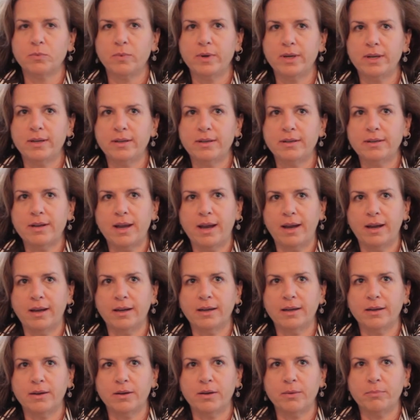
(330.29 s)
when
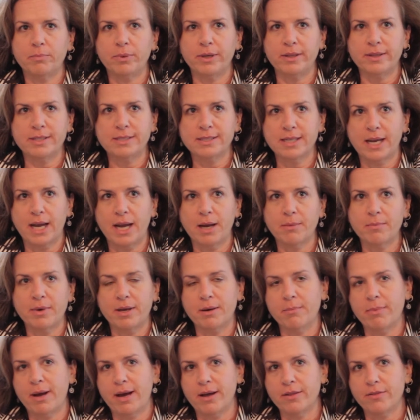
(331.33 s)
I put the time
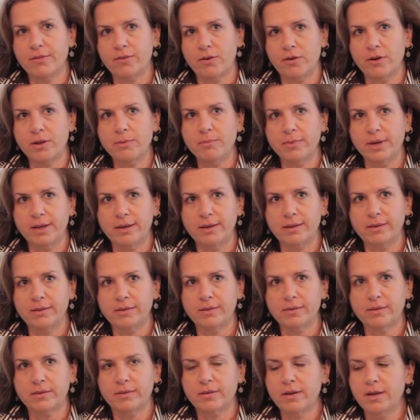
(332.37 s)
at about 30
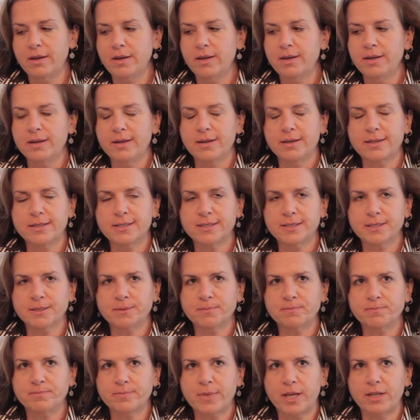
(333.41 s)
minutes.
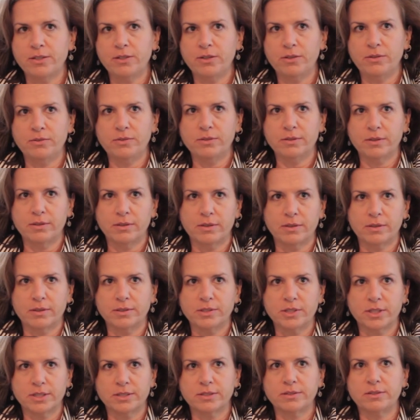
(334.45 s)
I do
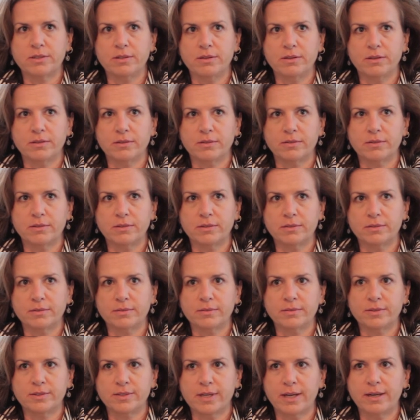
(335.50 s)
adjust to
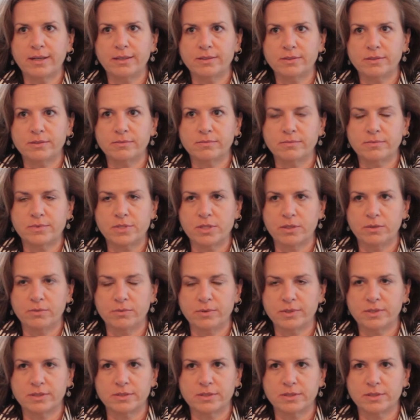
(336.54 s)
the setting 2,
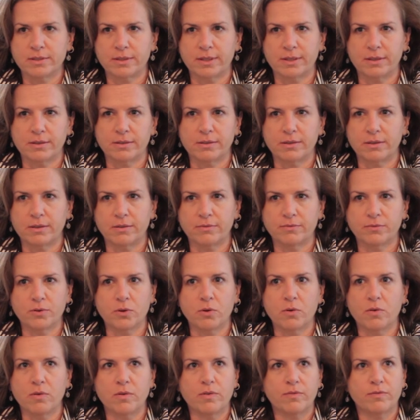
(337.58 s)
which is like a
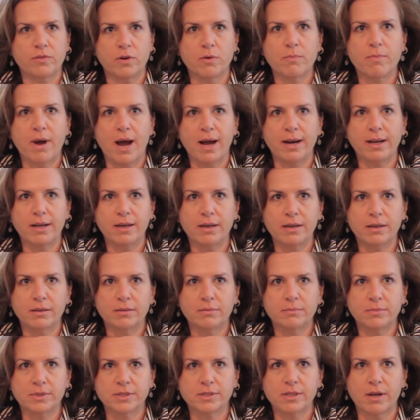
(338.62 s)
full body
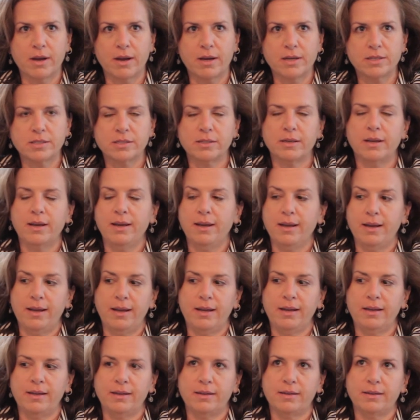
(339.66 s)
massage,
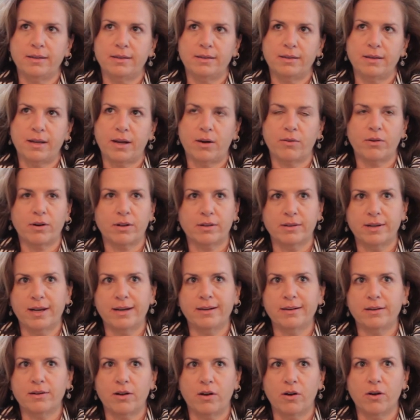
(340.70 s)
and I
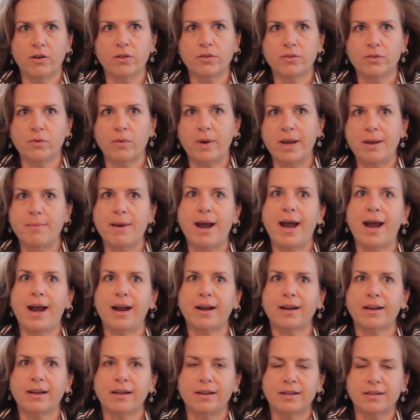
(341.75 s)
recline it all the way
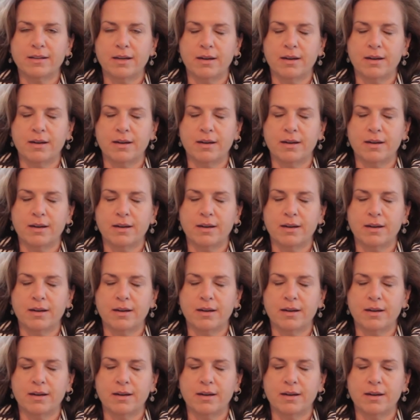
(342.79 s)
back.